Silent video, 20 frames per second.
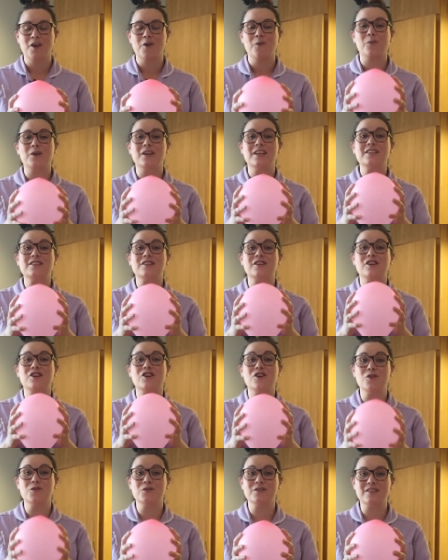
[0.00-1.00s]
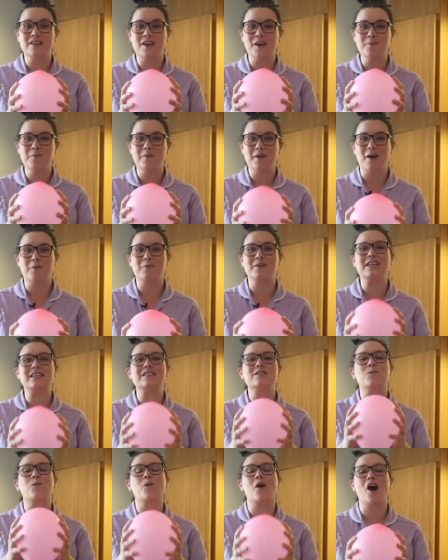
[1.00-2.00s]
We need to use them and we
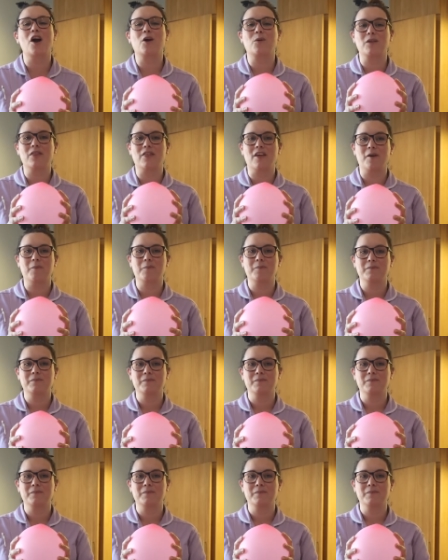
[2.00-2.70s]
need to work with them.